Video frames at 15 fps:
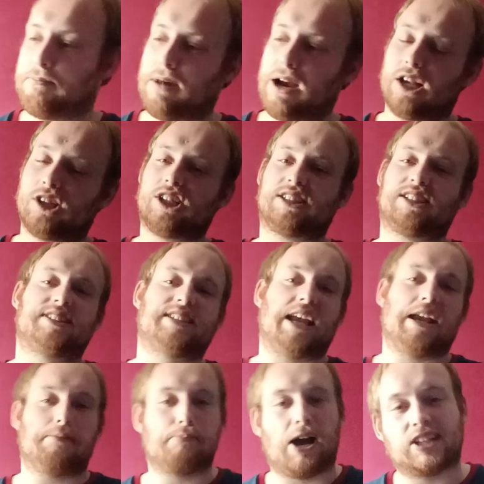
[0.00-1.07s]
Manchester
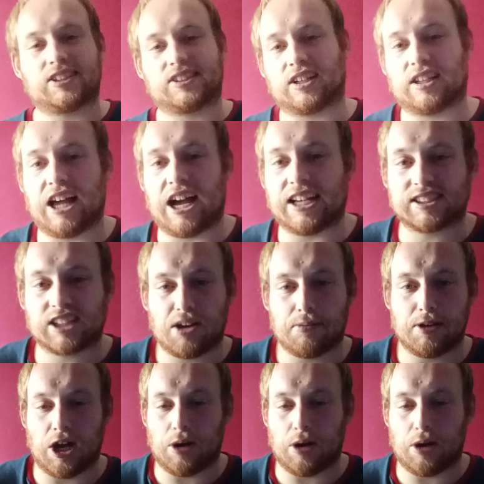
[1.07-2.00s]
City masterclass coming